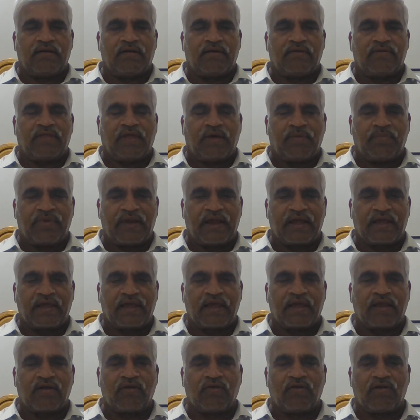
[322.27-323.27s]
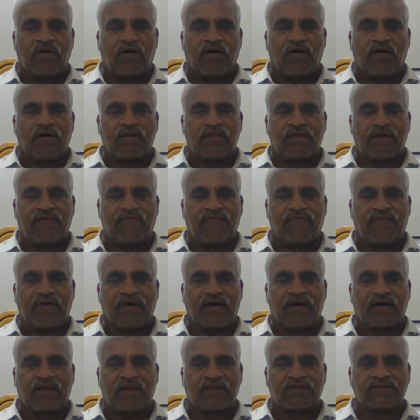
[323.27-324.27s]
the breaking load or the
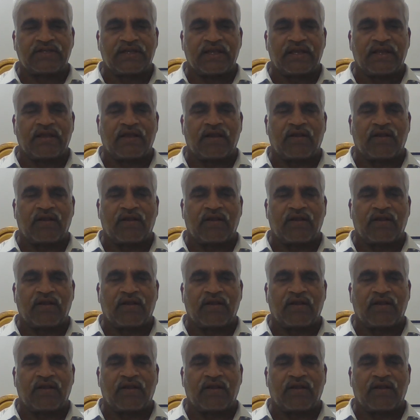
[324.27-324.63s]
crushing